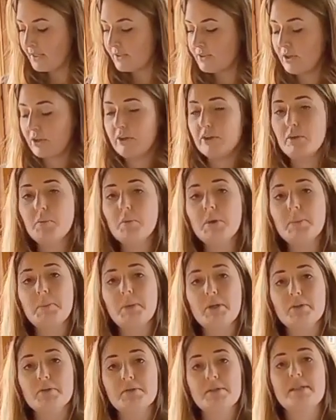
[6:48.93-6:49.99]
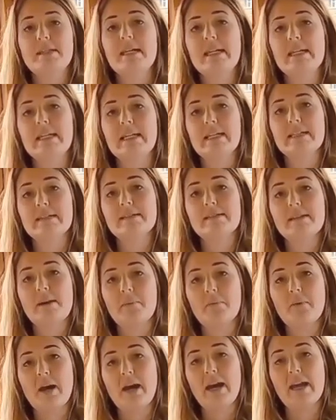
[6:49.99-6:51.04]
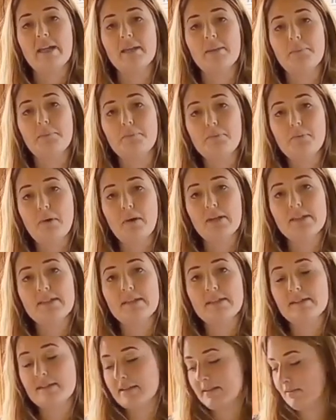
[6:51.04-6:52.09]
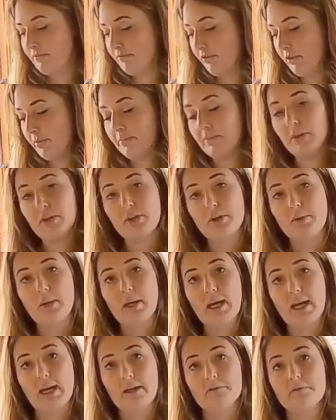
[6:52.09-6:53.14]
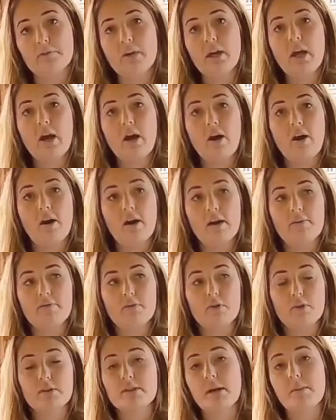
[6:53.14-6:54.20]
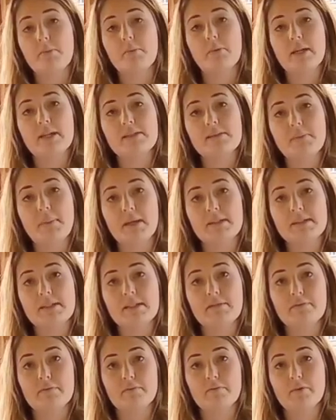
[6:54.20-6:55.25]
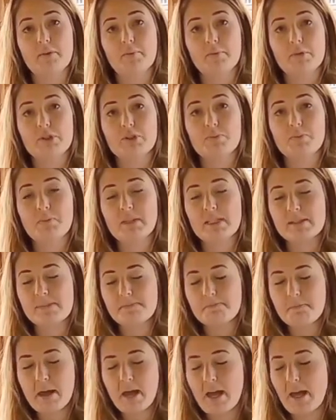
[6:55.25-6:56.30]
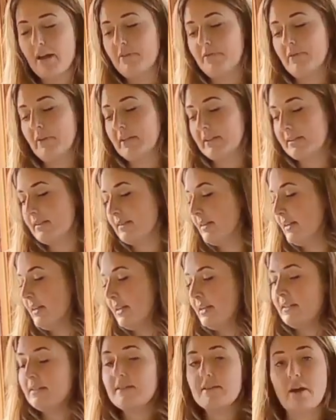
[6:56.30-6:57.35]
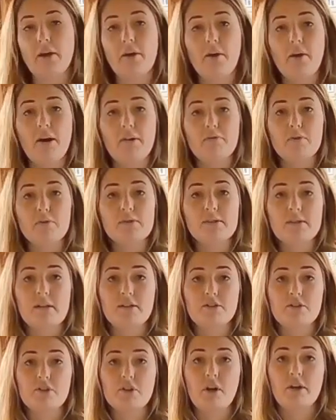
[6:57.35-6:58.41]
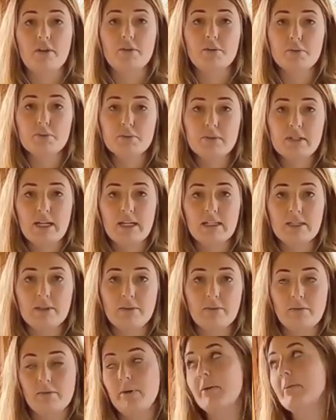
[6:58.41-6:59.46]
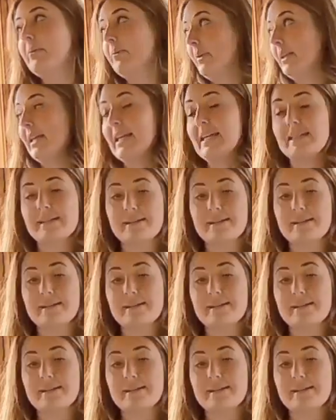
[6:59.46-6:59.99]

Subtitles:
So you want to put your seedlings somewhere in the brightest room that you have. I've got a double aspect living room, which is perfect. So I've got sunshine all day long when it